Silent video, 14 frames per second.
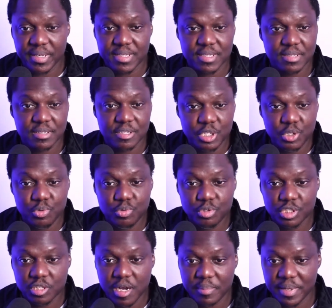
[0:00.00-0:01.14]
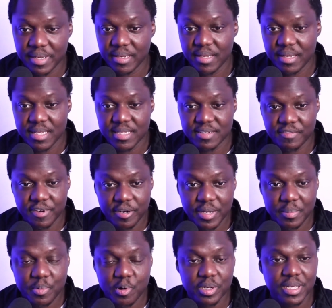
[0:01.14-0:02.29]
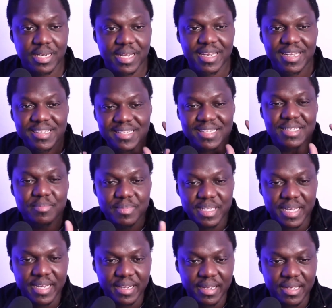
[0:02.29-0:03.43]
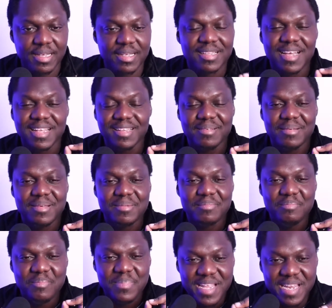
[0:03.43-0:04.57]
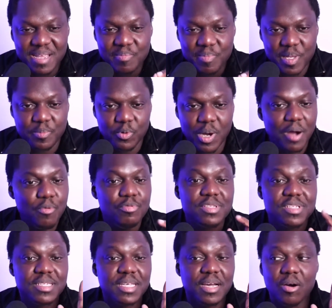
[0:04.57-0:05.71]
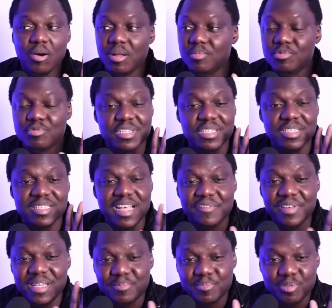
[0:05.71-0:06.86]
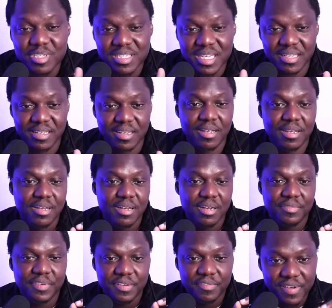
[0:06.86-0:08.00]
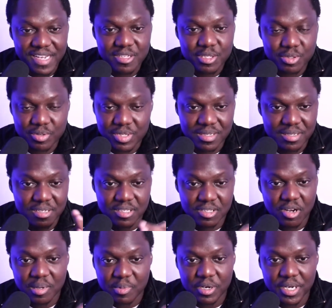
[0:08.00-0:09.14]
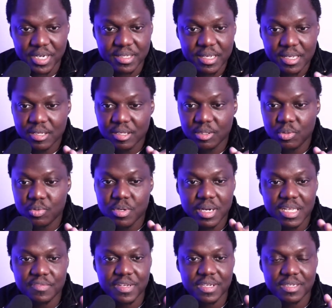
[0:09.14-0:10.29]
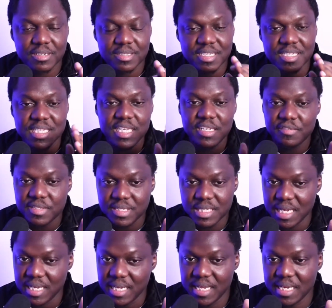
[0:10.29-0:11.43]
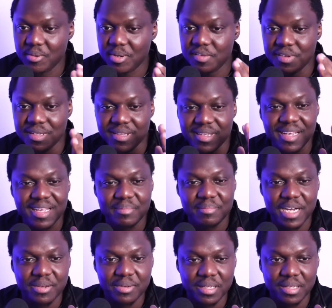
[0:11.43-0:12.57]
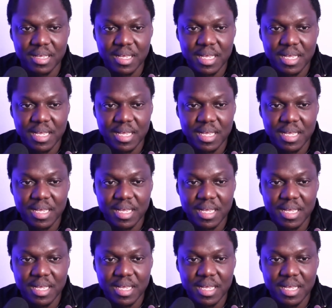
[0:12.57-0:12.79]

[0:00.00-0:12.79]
It's a huge topic. It's very important, and it's something that many people, I would say almost 70% of investors in the stock market, do not even conceive this idea. They don't even think about it.